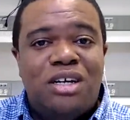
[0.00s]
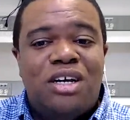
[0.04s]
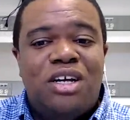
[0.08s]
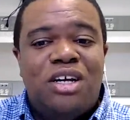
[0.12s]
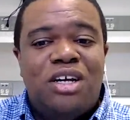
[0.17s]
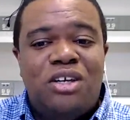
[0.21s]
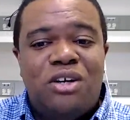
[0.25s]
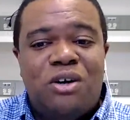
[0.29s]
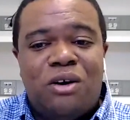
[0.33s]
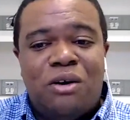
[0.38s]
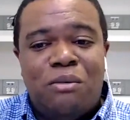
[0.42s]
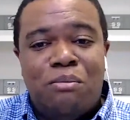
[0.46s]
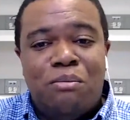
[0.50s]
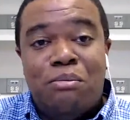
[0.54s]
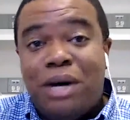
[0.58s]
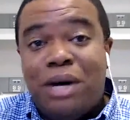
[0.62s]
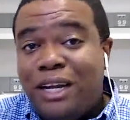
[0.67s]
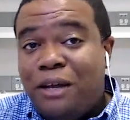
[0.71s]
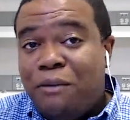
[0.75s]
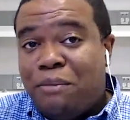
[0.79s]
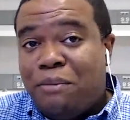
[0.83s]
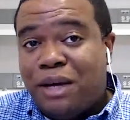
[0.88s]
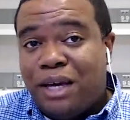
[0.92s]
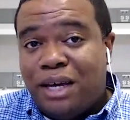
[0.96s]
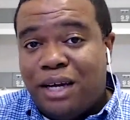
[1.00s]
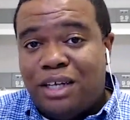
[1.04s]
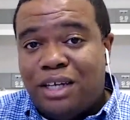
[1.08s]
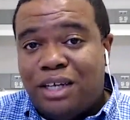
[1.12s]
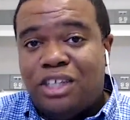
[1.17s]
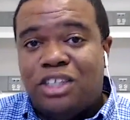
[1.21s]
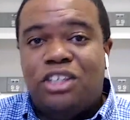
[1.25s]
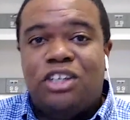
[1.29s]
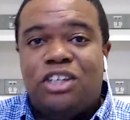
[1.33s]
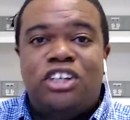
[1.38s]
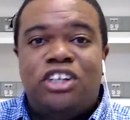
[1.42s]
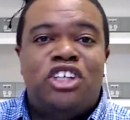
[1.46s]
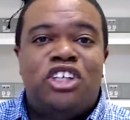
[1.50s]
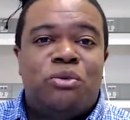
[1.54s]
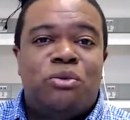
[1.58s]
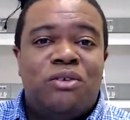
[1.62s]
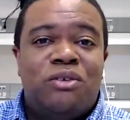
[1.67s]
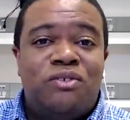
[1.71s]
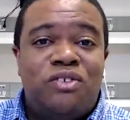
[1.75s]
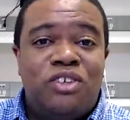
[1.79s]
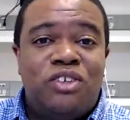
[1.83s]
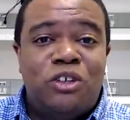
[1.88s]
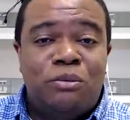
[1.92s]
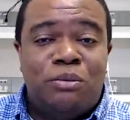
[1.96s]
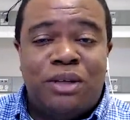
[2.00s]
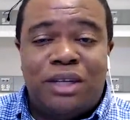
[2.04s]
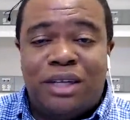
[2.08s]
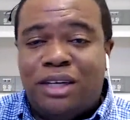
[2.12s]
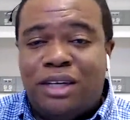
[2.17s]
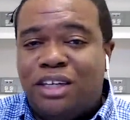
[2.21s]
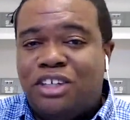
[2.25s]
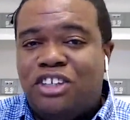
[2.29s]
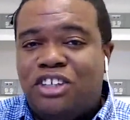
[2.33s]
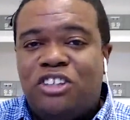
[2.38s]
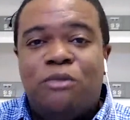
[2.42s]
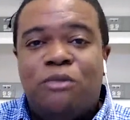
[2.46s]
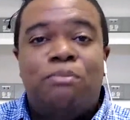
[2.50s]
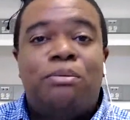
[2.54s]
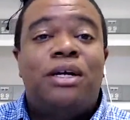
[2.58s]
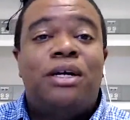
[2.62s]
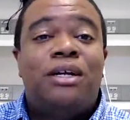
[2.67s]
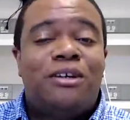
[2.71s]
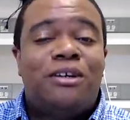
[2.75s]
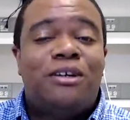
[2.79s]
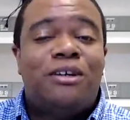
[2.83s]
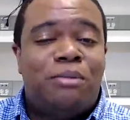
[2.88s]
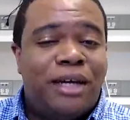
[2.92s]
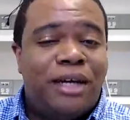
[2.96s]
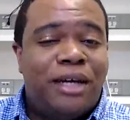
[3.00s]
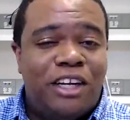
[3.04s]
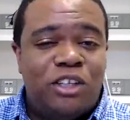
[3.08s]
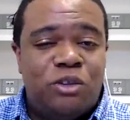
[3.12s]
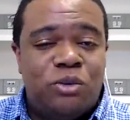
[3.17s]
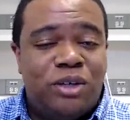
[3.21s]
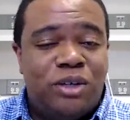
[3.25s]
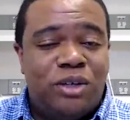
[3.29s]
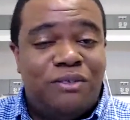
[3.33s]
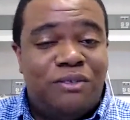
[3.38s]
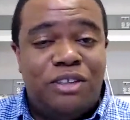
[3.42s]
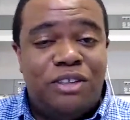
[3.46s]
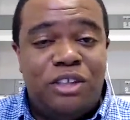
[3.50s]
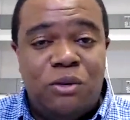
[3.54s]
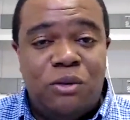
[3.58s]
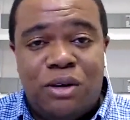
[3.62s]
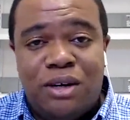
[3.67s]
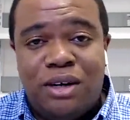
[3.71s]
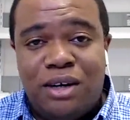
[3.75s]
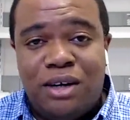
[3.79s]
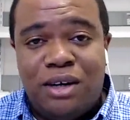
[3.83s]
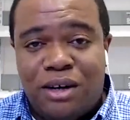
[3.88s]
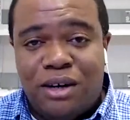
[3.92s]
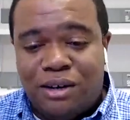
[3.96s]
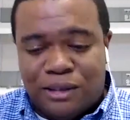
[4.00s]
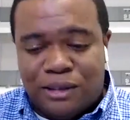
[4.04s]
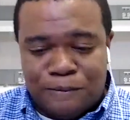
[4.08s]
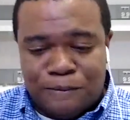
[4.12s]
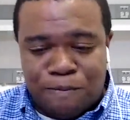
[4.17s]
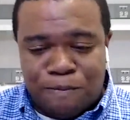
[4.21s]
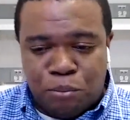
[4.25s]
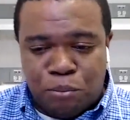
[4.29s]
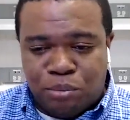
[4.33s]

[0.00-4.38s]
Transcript: your money page, your review page, your pillar page, whatever you want to call it.